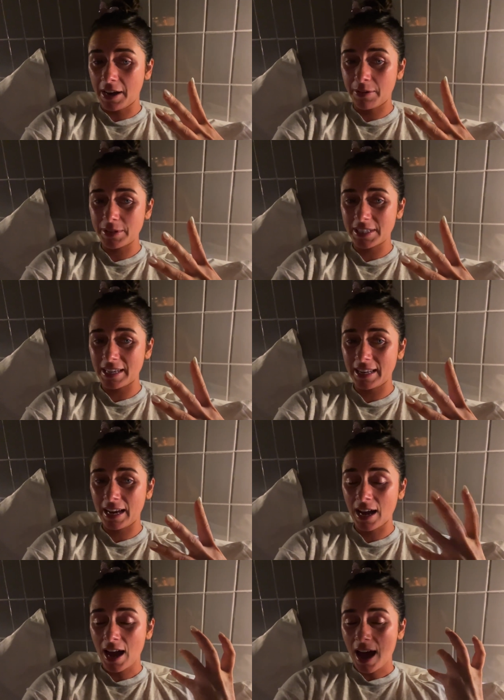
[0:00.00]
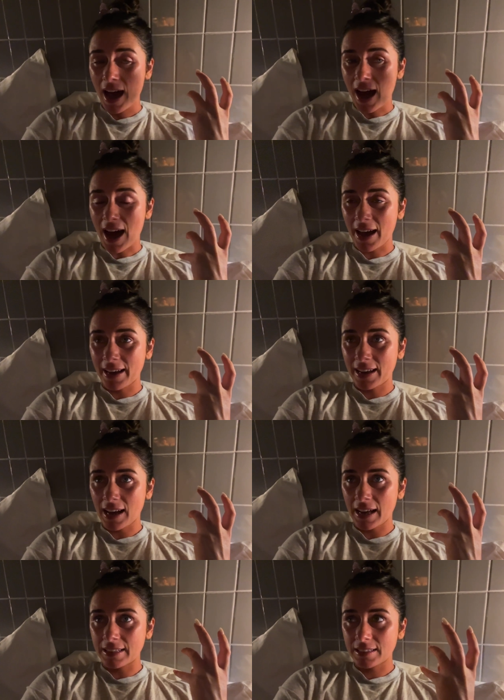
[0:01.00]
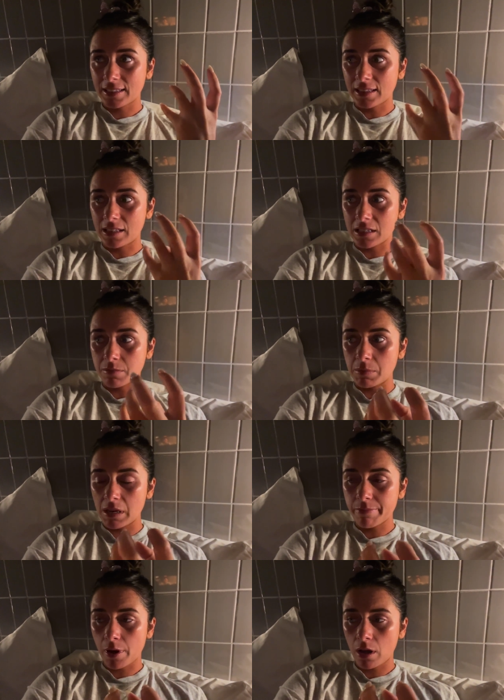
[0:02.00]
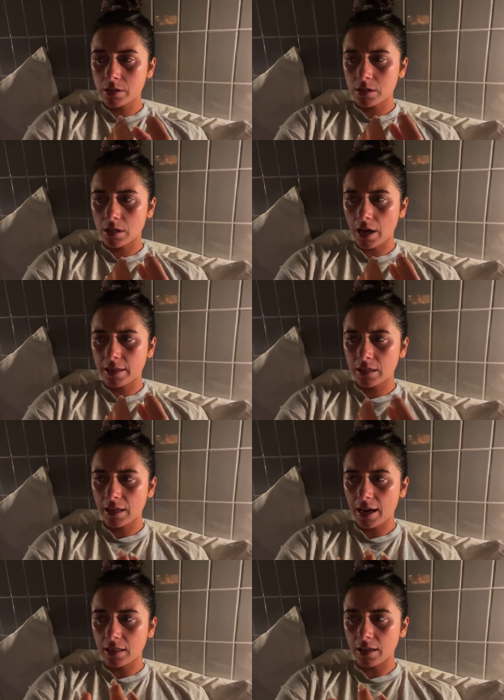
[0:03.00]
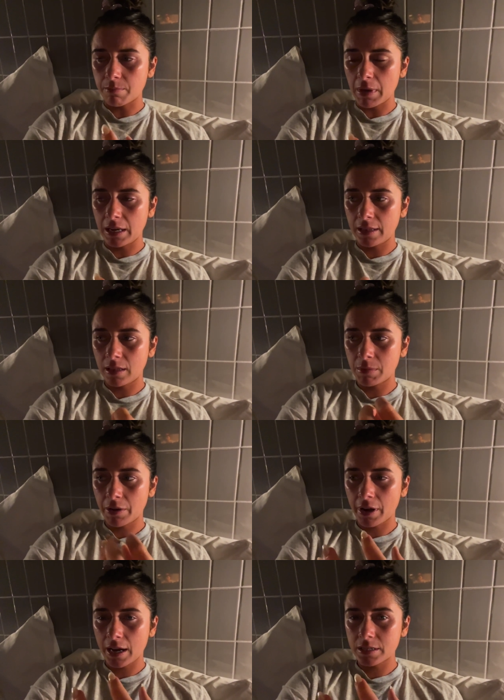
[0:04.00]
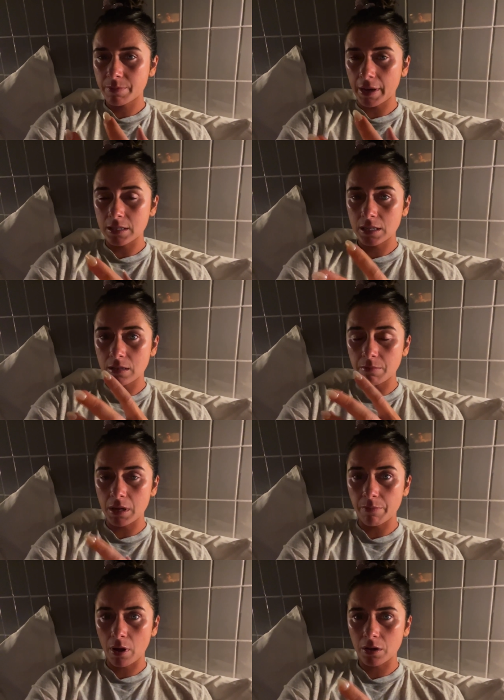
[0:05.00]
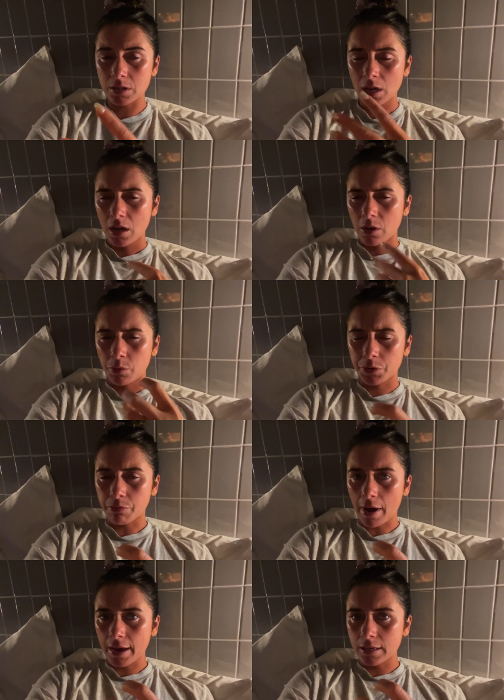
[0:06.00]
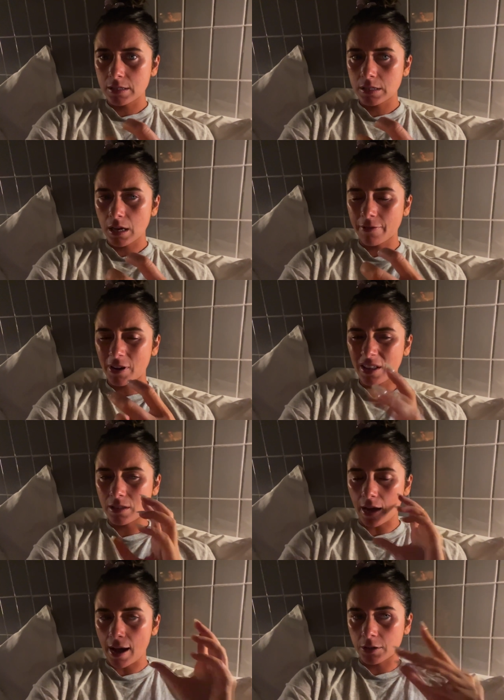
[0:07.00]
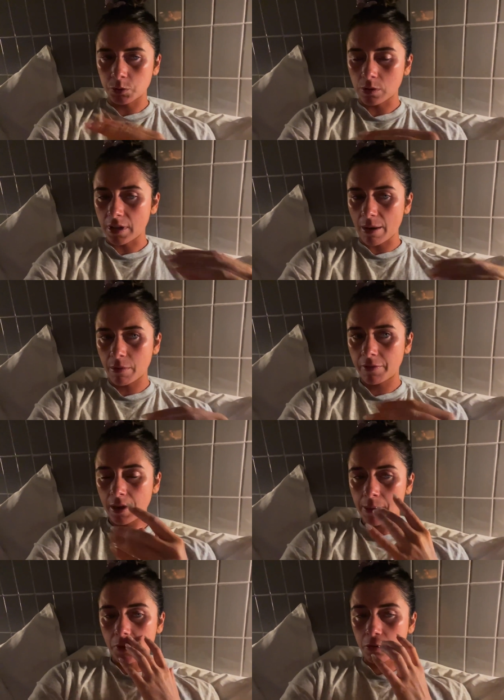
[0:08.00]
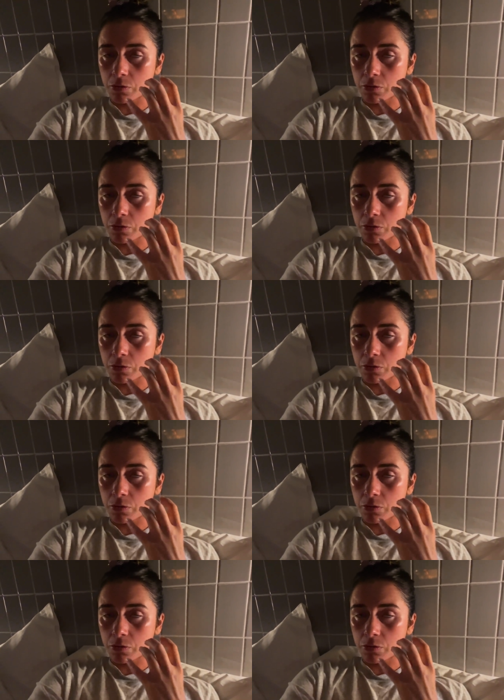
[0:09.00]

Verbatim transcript: I was eating. I got these meatballs. I think they had like mint in them. They were kind of spicy, the meatballs with rice. I forgot the actual name of it. Those